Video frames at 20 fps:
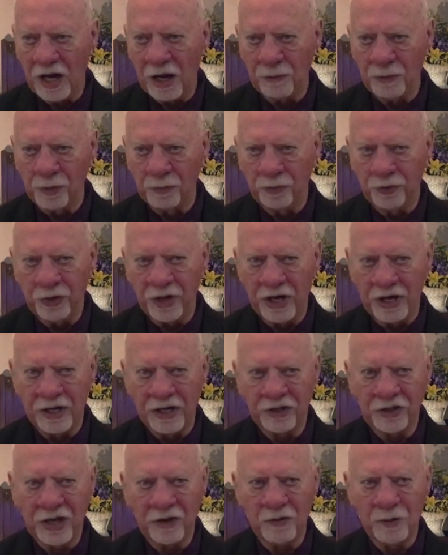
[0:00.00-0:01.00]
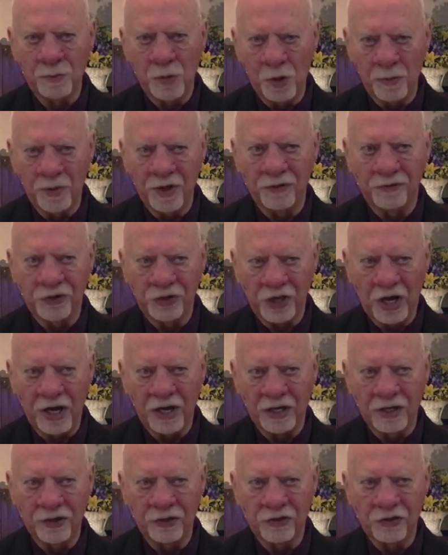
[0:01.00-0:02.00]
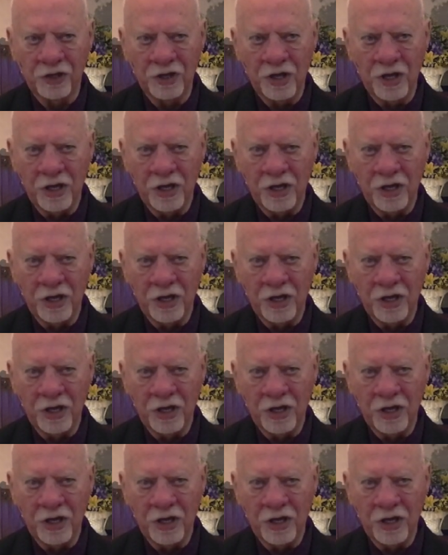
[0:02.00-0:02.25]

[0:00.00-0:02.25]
I will pray. Let's have a moment of silence.